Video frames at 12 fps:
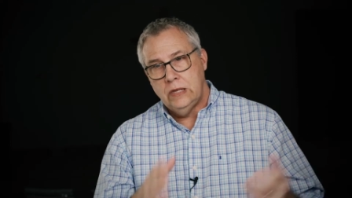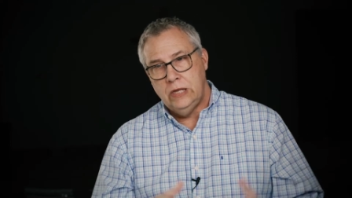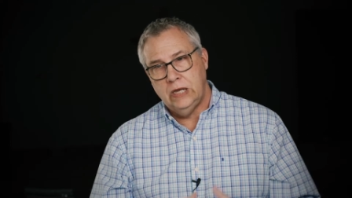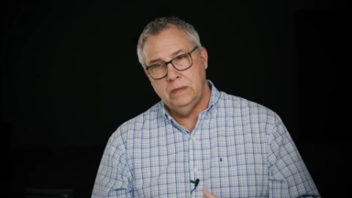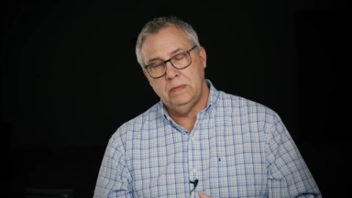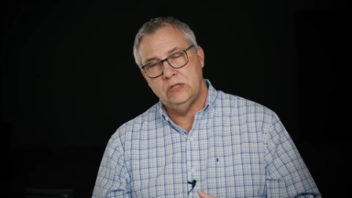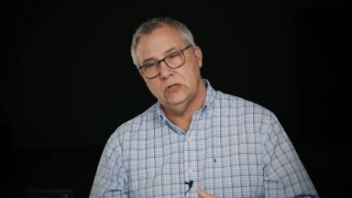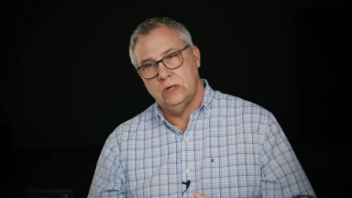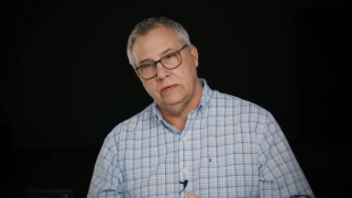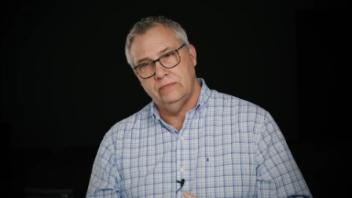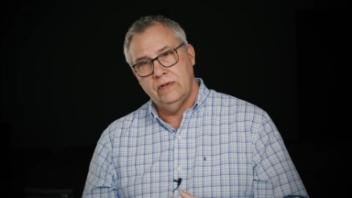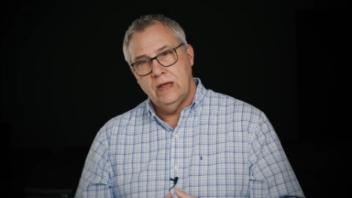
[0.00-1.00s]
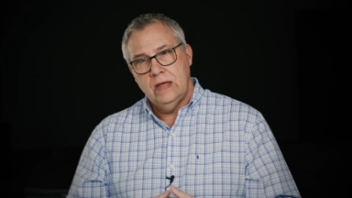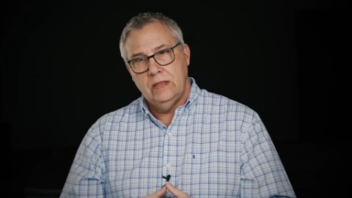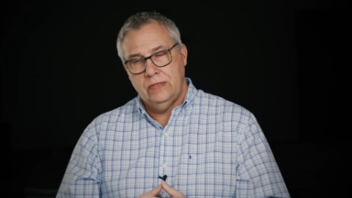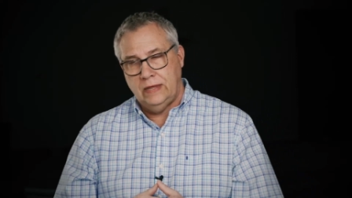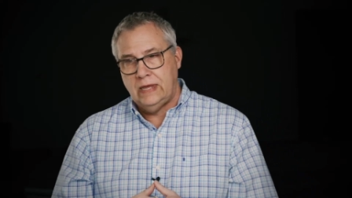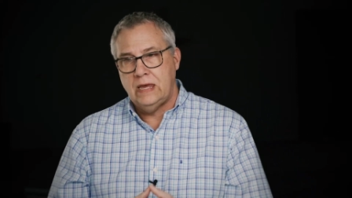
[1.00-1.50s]
you can be sort of
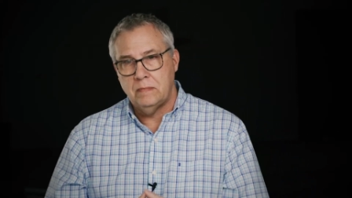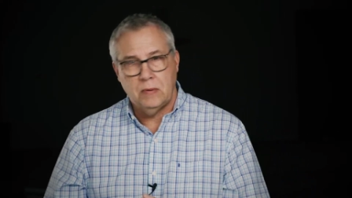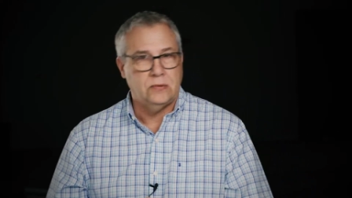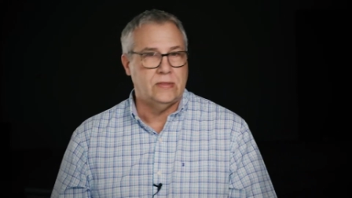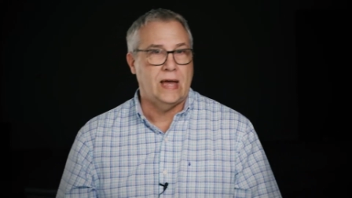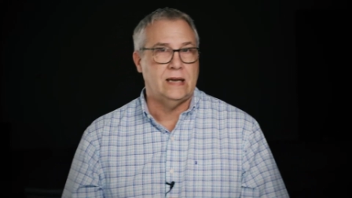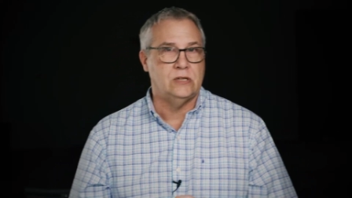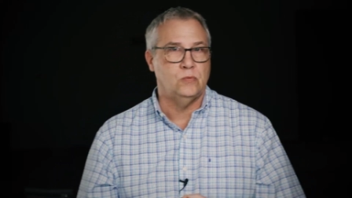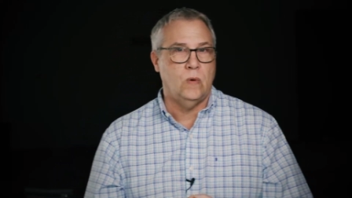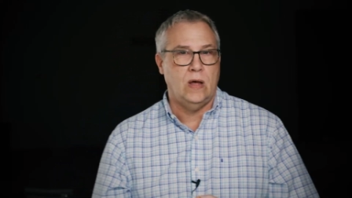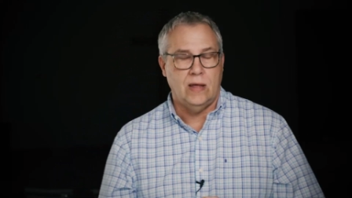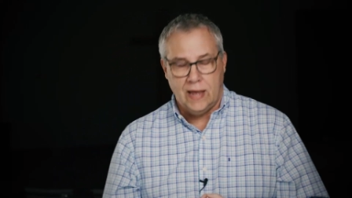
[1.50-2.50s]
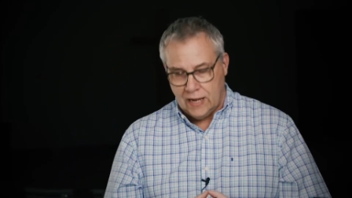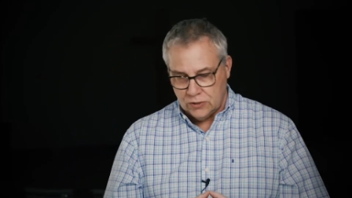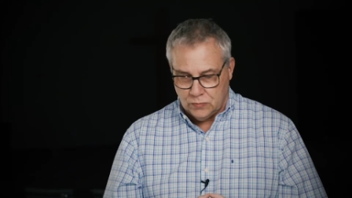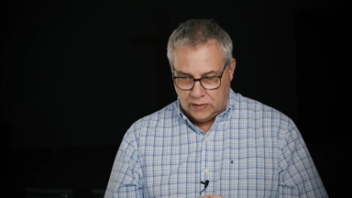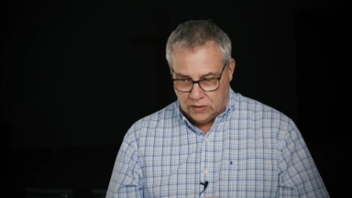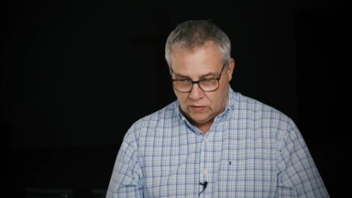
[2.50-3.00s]
thinking about that as well
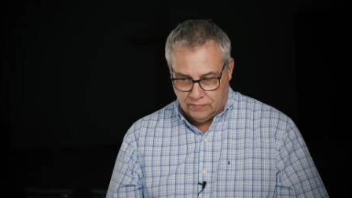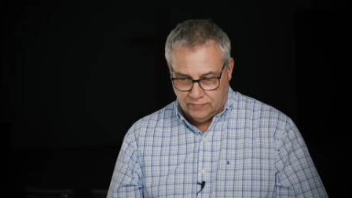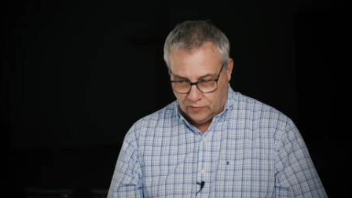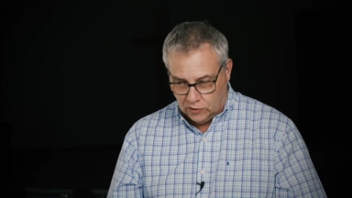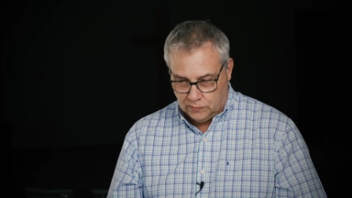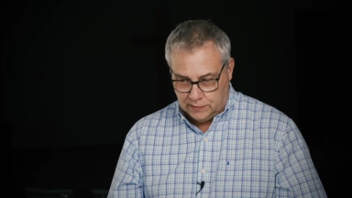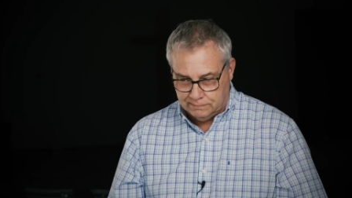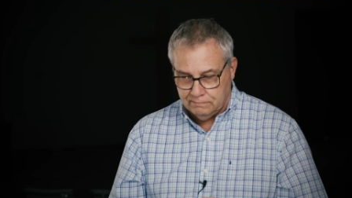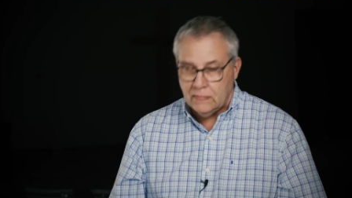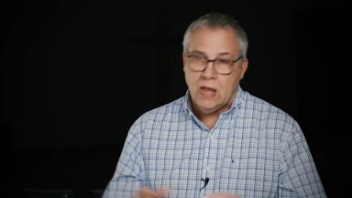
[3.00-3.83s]
as we go forward.